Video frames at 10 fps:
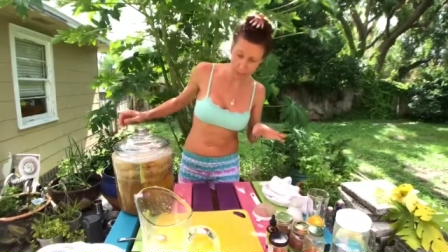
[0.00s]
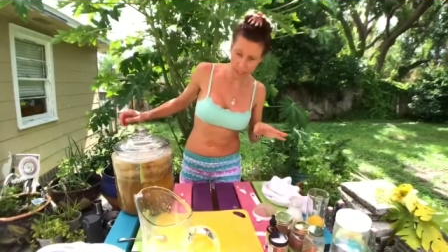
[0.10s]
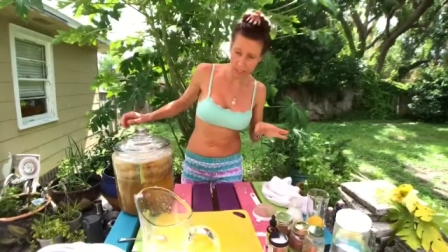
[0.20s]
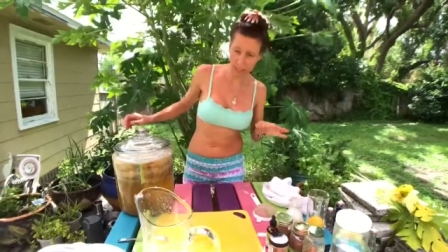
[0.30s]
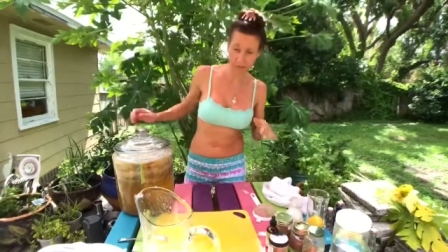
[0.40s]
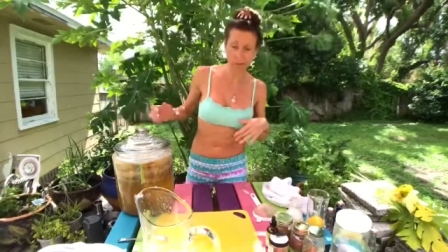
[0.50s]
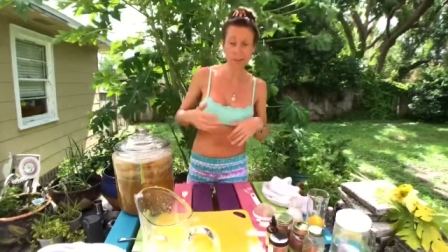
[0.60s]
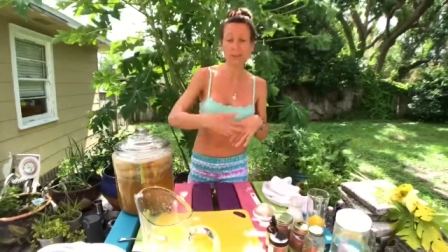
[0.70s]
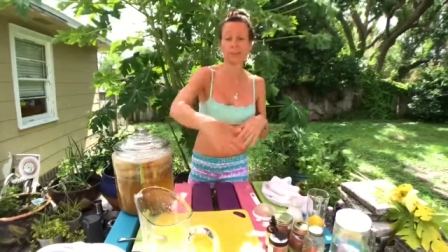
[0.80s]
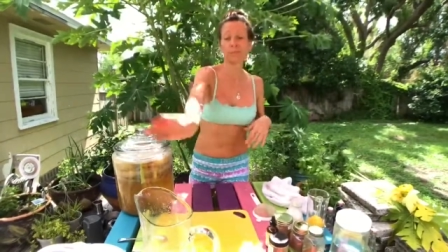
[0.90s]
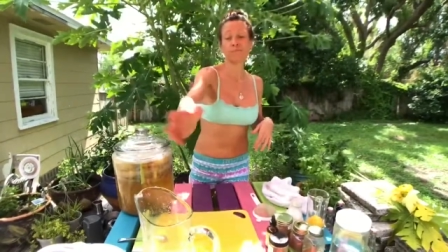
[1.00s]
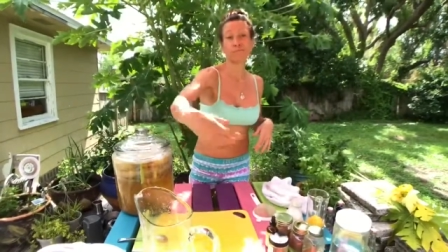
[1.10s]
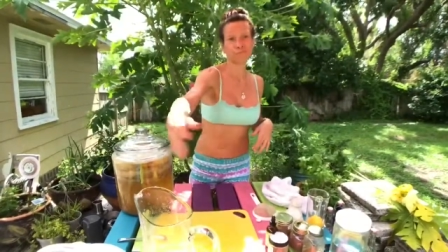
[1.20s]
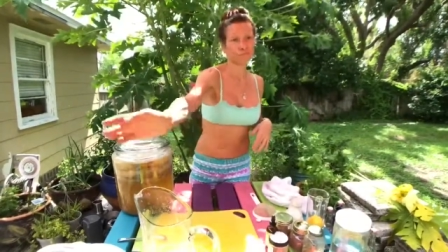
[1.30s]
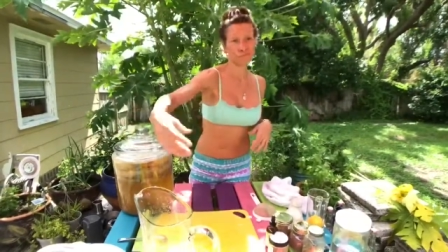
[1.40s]
I have
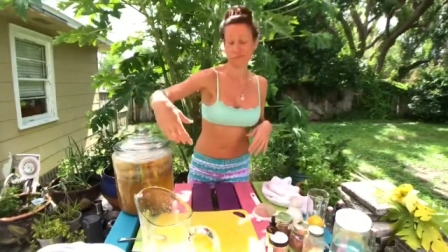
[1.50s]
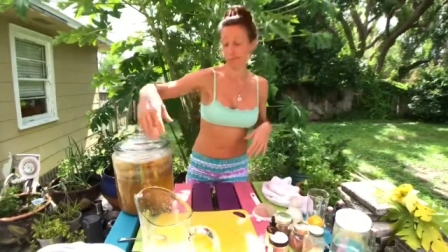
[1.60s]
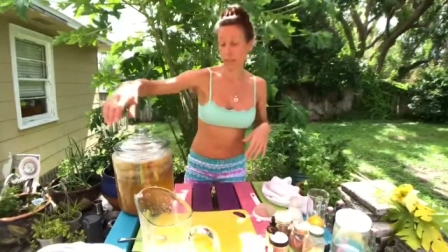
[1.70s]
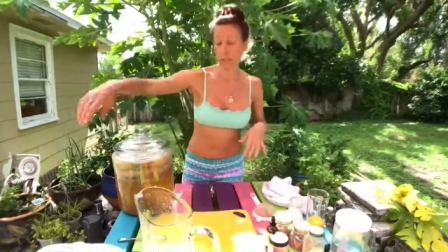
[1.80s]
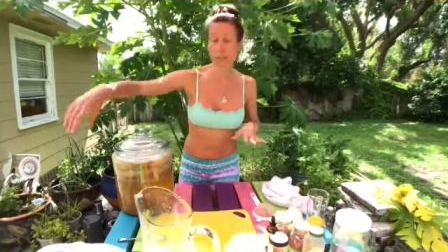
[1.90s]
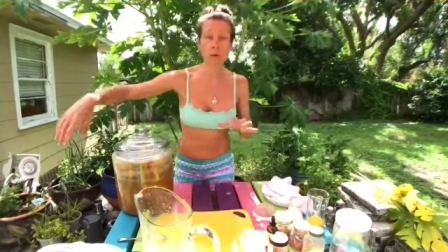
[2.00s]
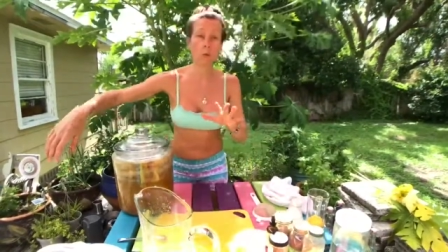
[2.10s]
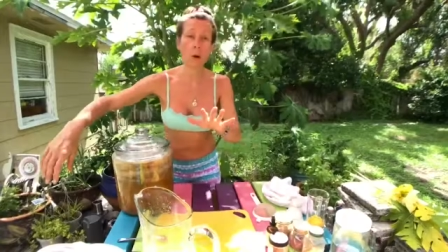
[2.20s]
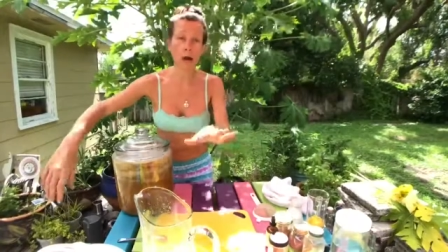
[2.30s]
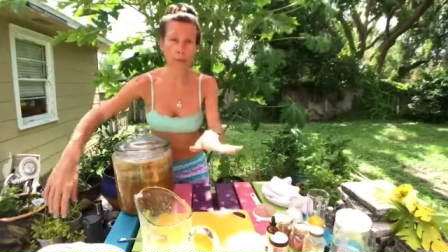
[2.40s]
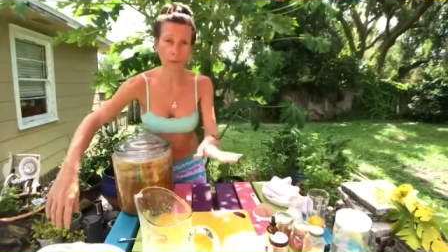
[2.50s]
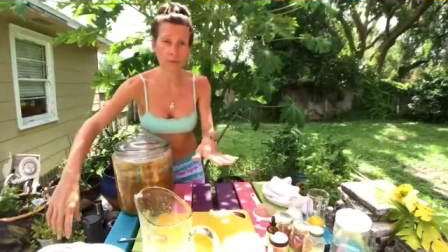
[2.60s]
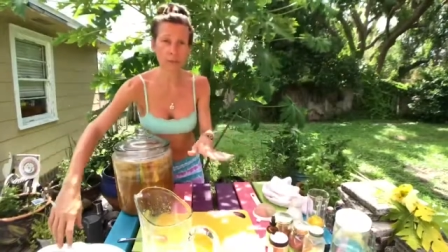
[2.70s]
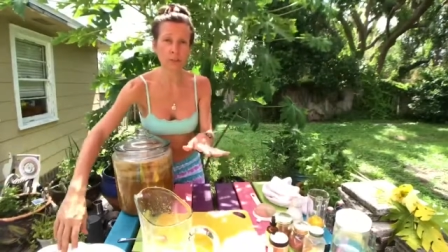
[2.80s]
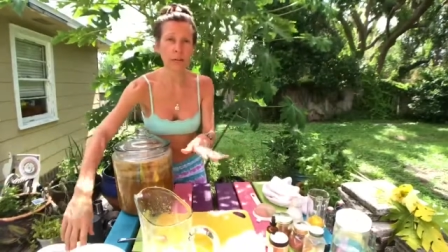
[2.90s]
you don't want to
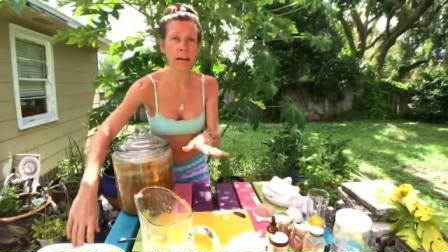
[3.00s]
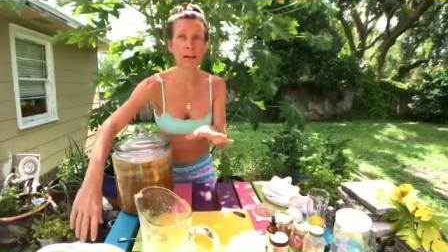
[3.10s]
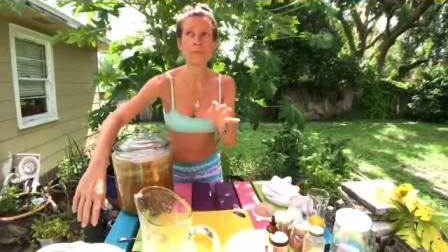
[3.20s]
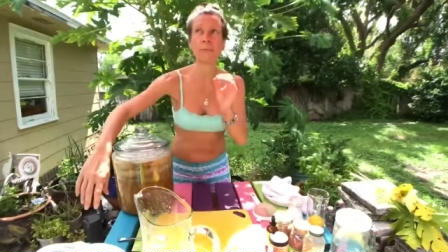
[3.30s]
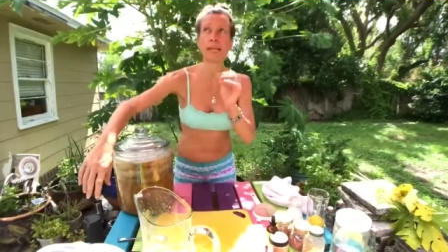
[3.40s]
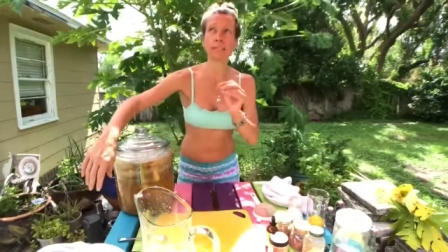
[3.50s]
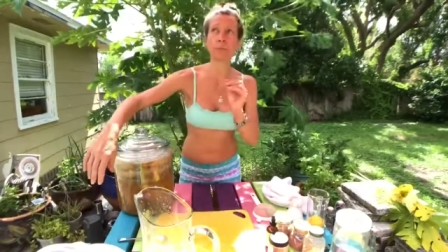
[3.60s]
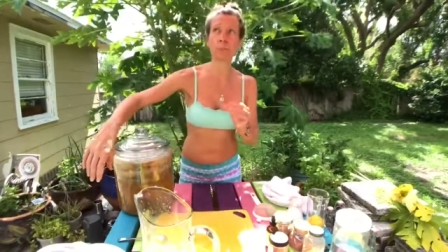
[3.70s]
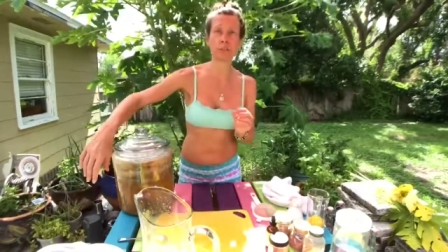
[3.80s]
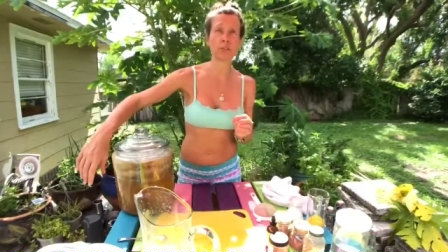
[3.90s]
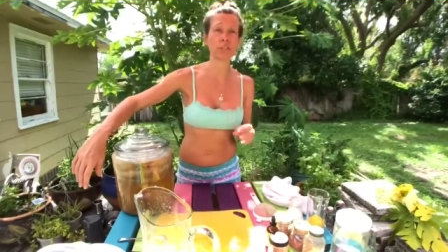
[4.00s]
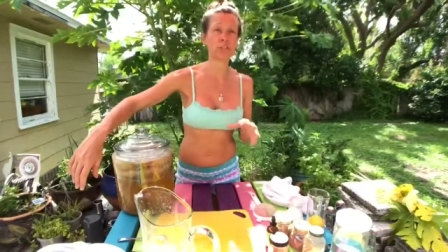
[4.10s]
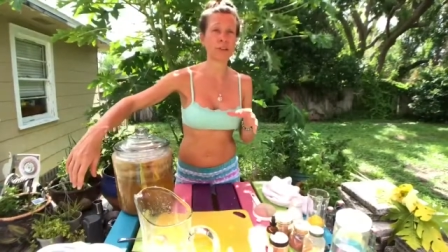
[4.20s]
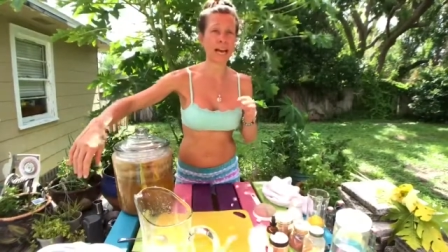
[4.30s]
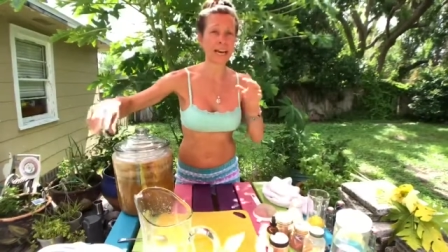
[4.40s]
if you have made kombucha
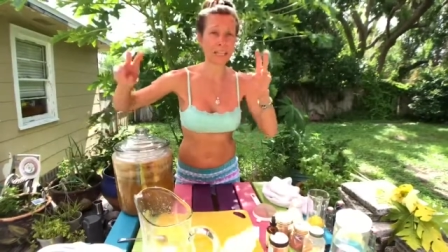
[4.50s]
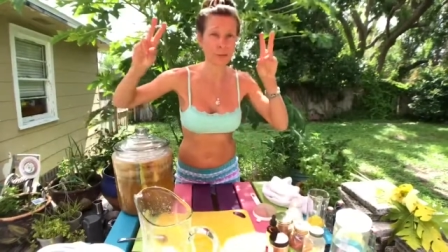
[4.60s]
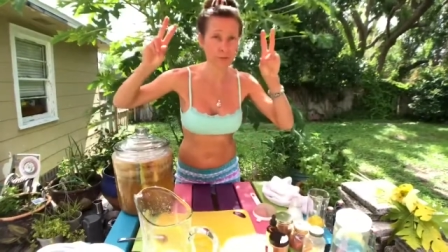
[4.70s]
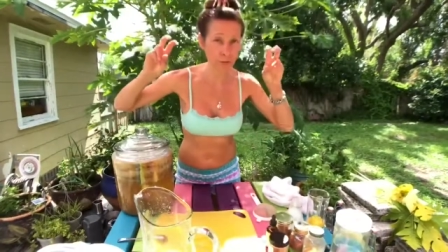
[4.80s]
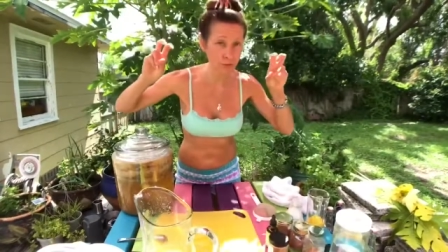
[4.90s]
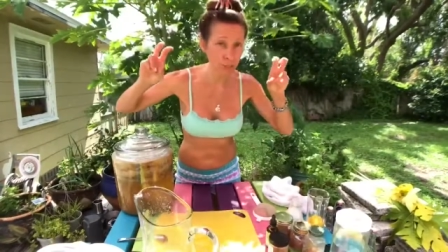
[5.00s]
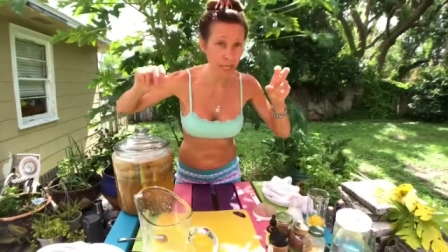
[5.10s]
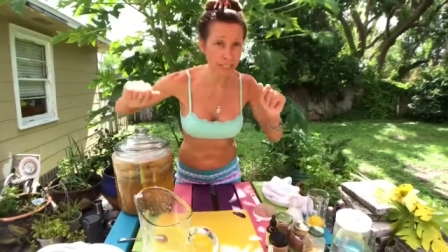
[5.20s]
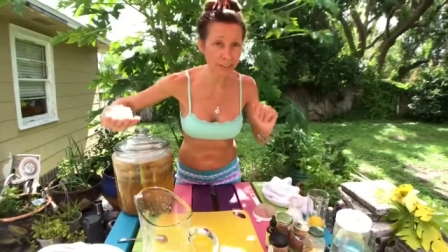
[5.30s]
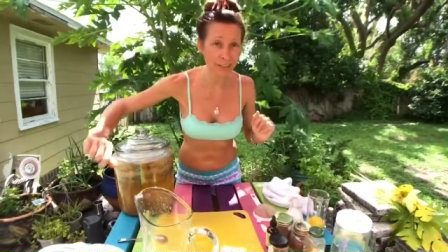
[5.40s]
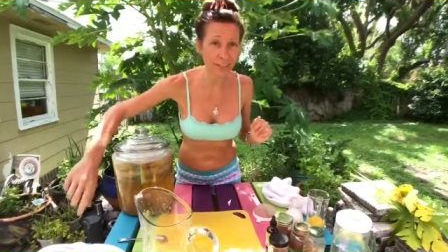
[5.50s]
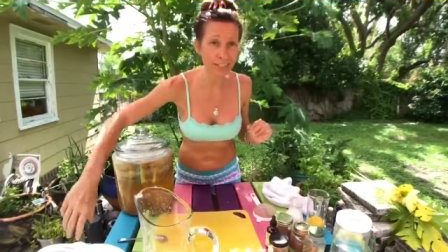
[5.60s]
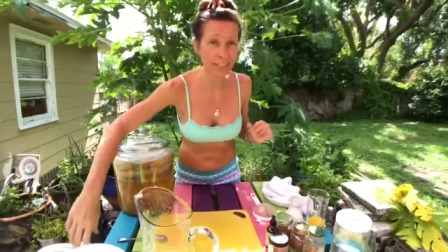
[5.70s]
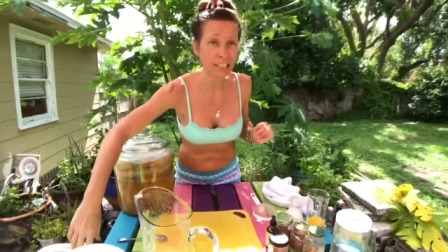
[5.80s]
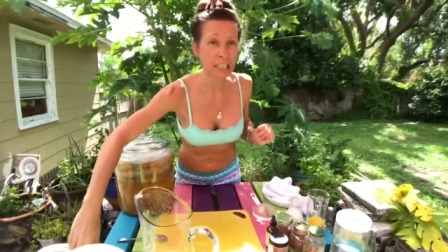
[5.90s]
and you've had a fruit fly
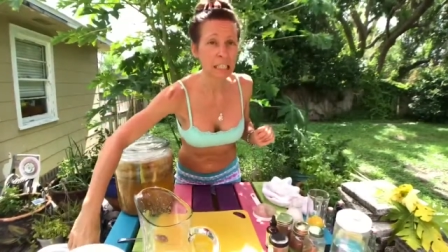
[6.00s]
incident